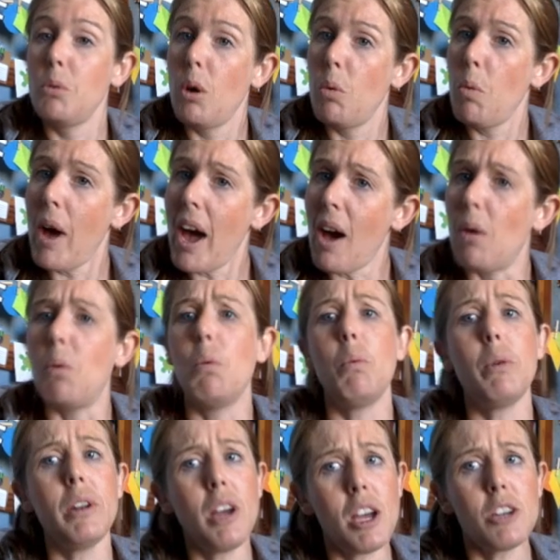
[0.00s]
Wow,
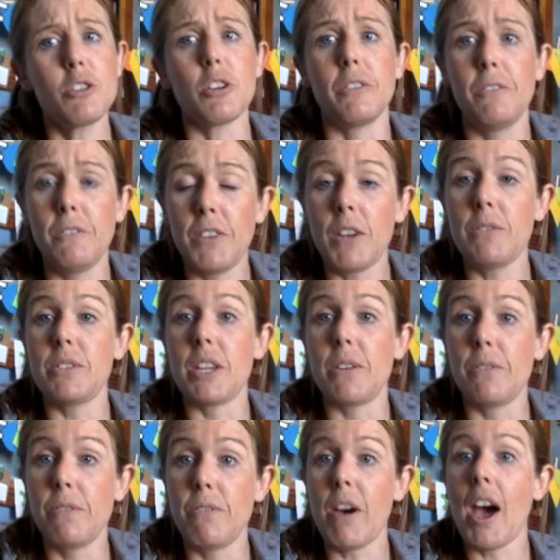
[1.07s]

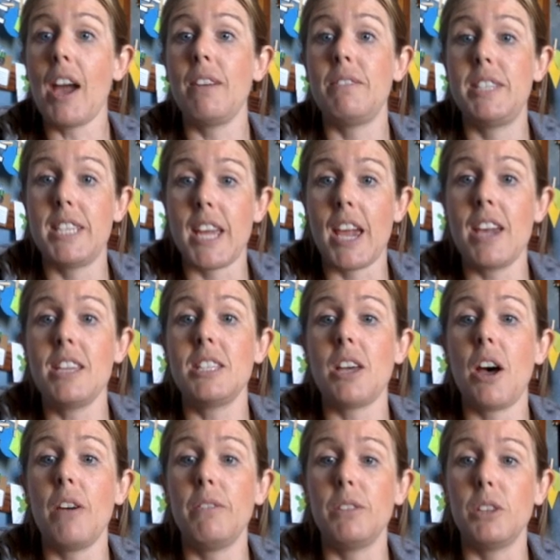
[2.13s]
155 days
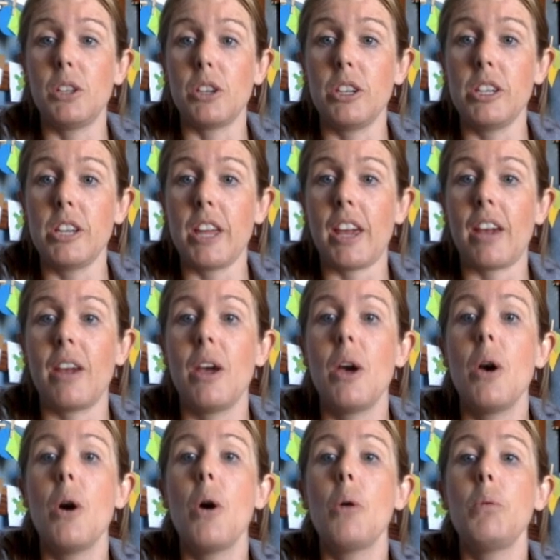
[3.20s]
of learning.
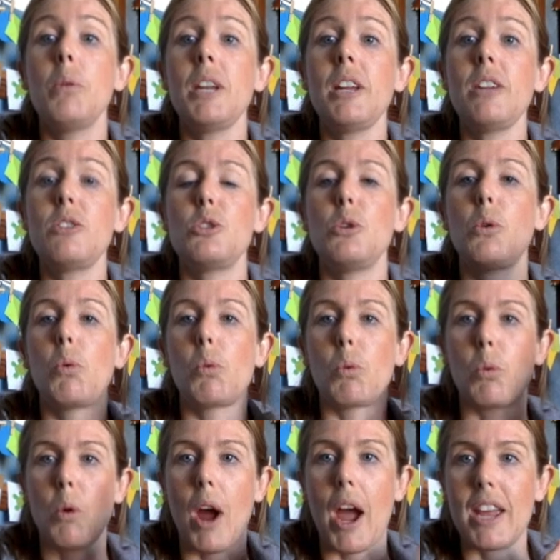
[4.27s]
We need to
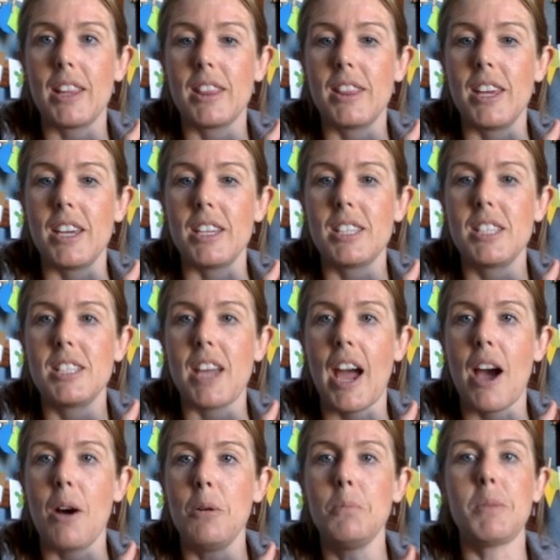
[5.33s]
write this
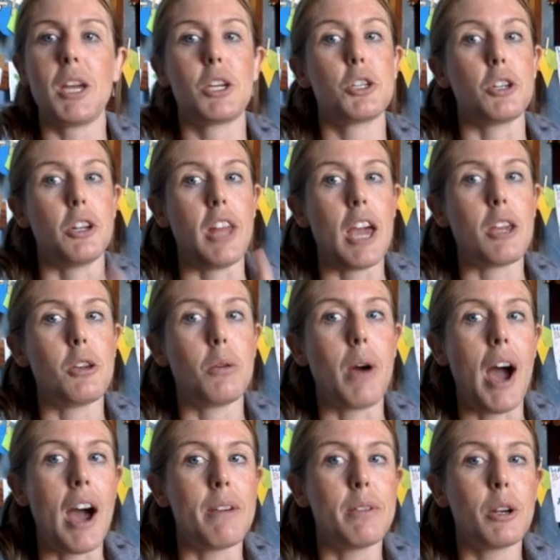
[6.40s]
down. Make sure that you
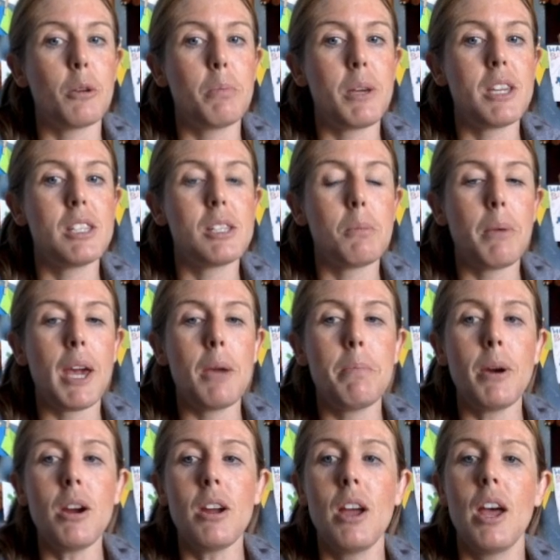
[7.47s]
have your piece of
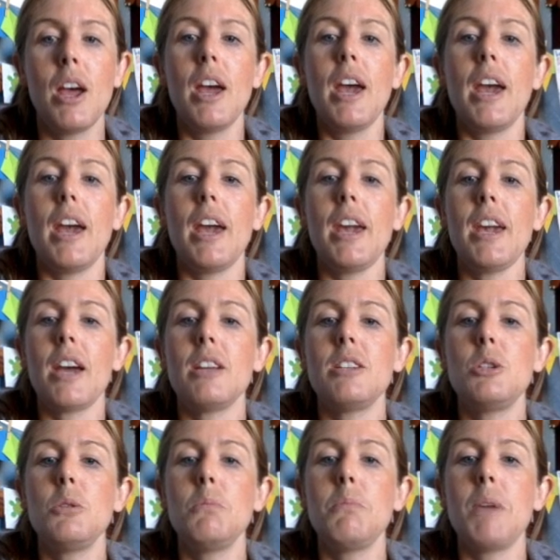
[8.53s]
paper. And
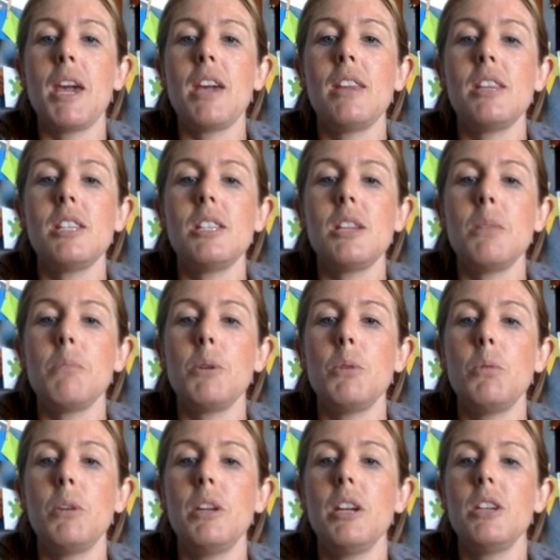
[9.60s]
to make this number
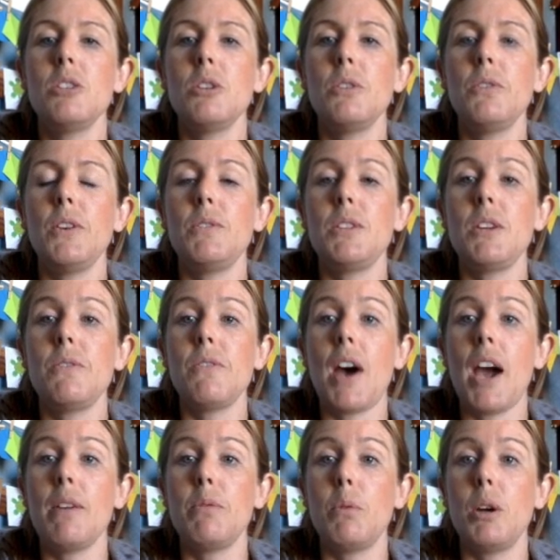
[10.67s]

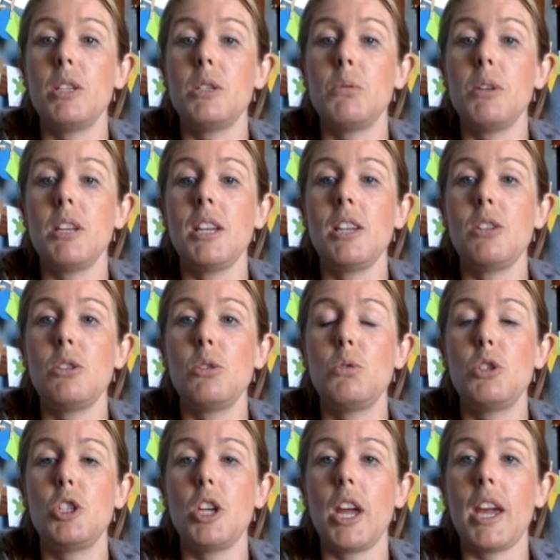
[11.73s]
155, what do we need to
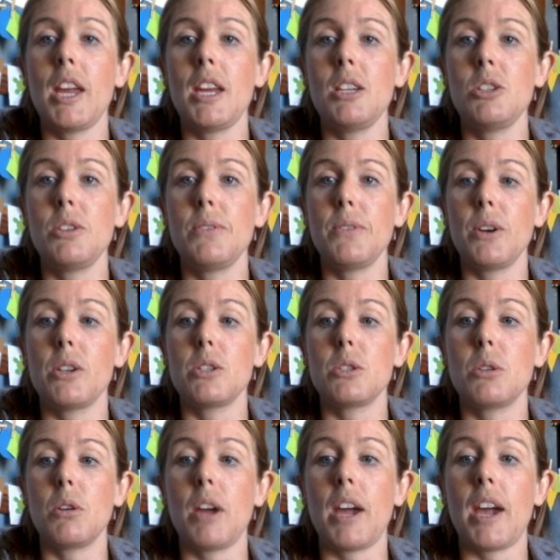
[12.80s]
change,
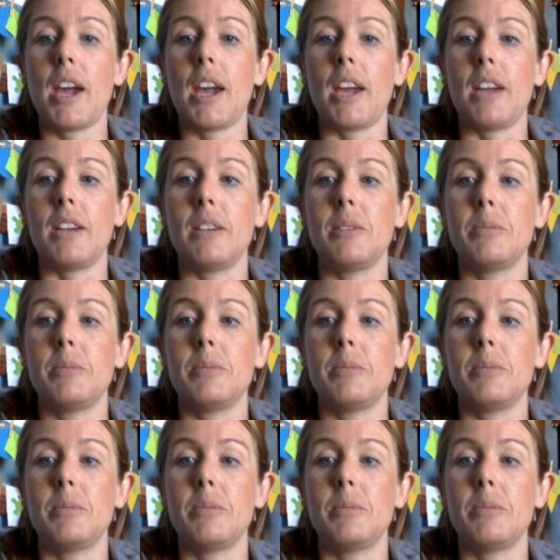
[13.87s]
first grade?